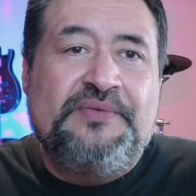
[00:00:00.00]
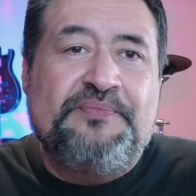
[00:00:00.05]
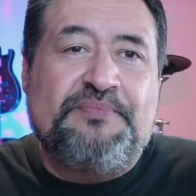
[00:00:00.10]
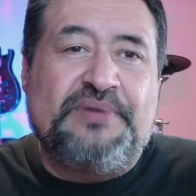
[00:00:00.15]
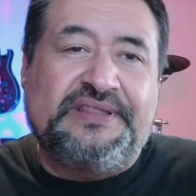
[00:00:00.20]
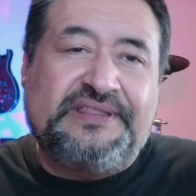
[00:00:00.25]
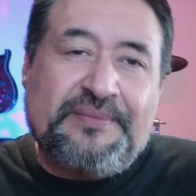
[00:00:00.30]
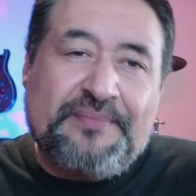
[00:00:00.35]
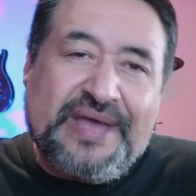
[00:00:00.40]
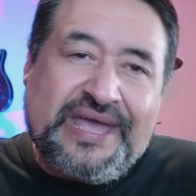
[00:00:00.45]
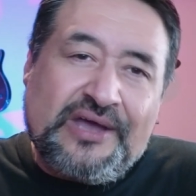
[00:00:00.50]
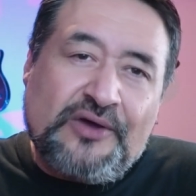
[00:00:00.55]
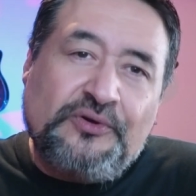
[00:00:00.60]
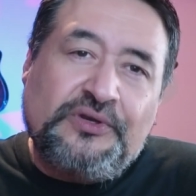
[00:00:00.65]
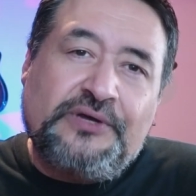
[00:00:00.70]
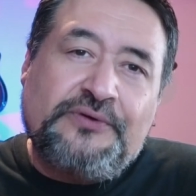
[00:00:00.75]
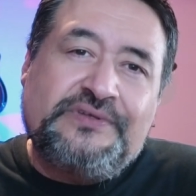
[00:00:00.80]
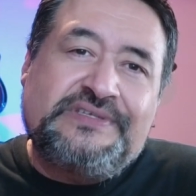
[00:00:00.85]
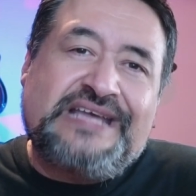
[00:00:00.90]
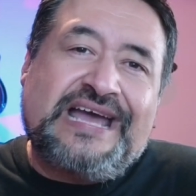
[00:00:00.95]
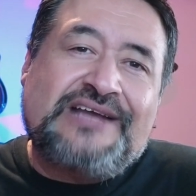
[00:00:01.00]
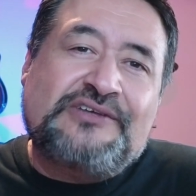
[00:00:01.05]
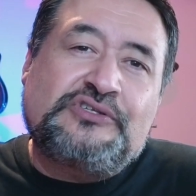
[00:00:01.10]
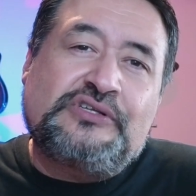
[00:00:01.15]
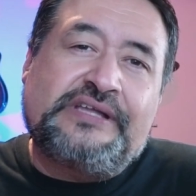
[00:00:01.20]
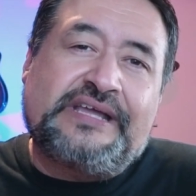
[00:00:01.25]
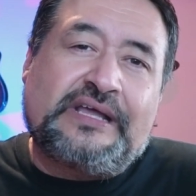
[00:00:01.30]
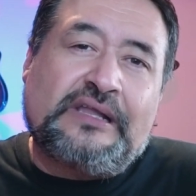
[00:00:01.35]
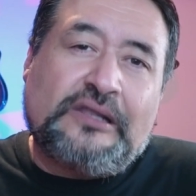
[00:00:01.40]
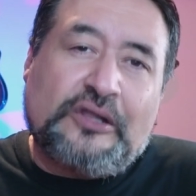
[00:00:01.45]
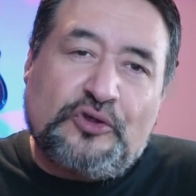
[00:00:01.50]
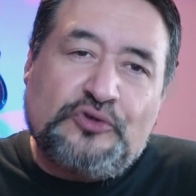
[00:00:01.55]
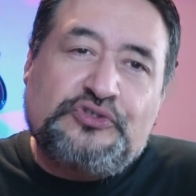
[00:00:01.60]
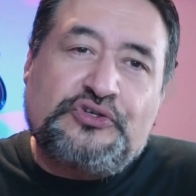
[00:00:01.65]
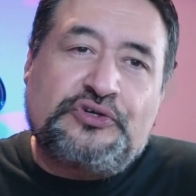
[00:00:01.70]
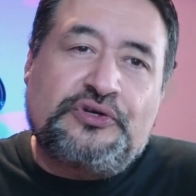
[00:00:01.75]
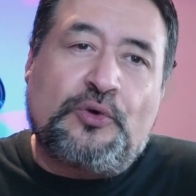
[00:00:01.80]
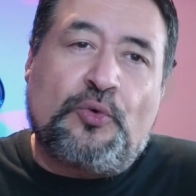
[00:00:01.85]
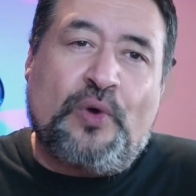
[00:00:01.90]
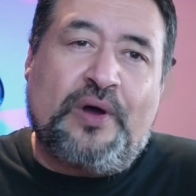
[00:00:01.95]
But the Maono is actually
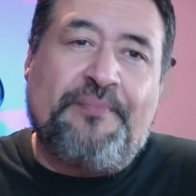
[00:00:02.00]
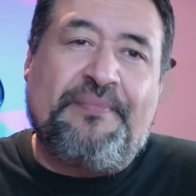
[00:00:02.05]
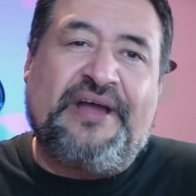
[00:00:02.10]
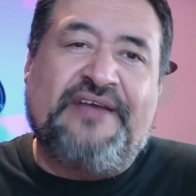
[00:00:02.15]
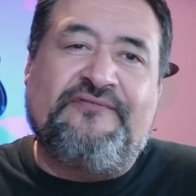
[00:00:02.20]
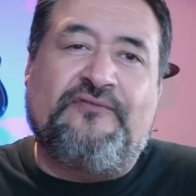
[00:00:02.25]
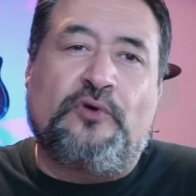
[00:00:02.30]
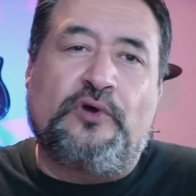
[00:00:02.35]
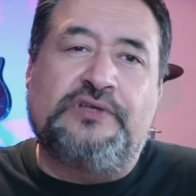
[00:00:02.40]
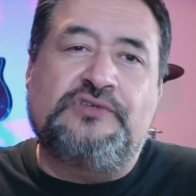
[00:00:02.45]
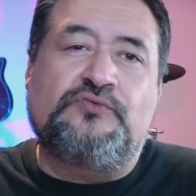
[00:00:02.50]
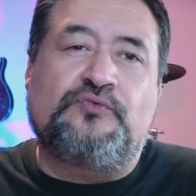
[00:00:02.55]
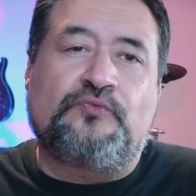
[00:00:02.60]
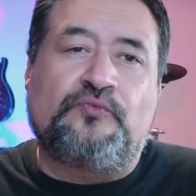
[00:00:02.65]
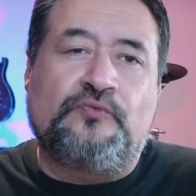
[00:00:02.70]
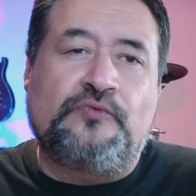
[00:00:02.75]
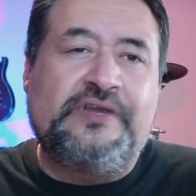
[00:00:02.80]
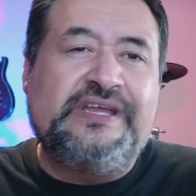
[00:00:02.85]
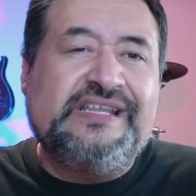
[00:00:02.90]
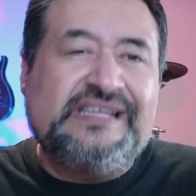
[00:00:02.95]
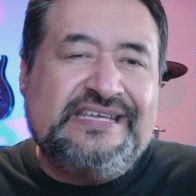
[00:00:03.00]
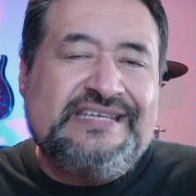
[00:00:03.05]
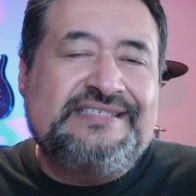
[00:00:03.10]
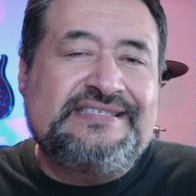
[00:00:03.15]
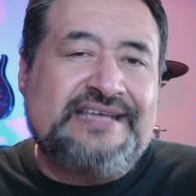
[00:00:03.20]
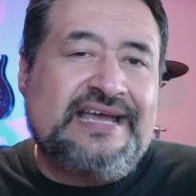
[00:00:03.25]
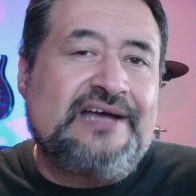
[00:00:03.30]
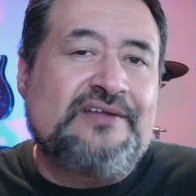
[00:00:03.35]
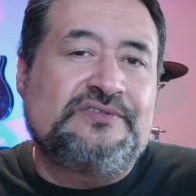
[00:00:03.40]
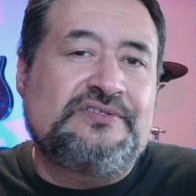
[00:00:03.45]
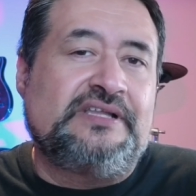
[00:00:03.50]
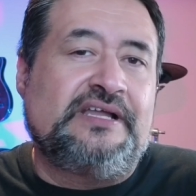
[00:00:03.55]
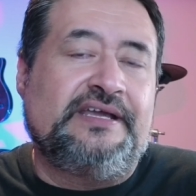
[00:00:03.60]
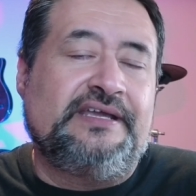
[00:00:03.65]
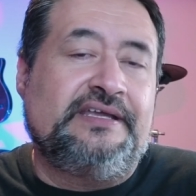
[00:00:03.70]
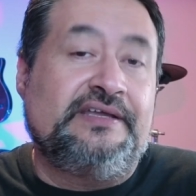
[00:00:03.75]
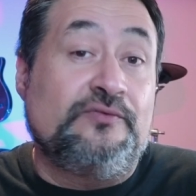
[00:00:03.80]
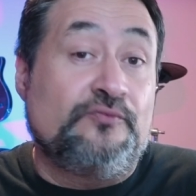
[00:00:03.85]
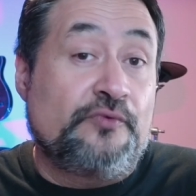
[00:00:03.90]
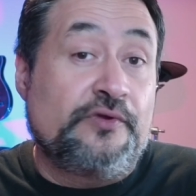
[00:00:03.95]
closer to what my voice really sounds
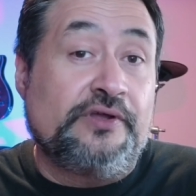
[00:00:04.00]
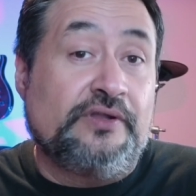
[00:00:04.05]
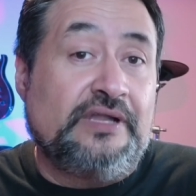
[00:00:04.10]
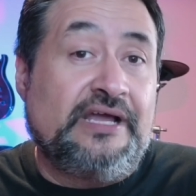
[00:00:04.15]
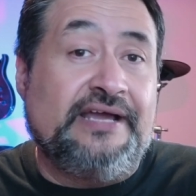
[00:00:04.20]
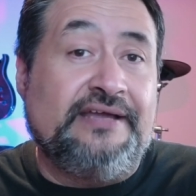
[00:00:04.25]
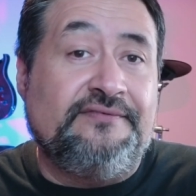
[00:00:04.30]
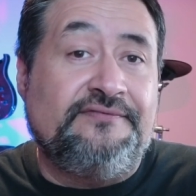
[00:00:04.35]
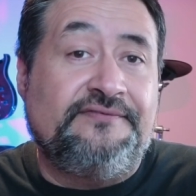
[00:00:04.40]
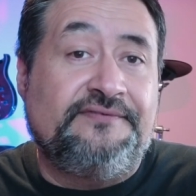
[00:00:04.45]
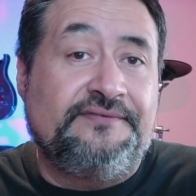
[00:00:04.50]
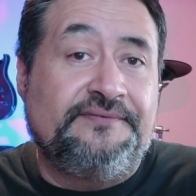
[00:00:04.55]
like in real life.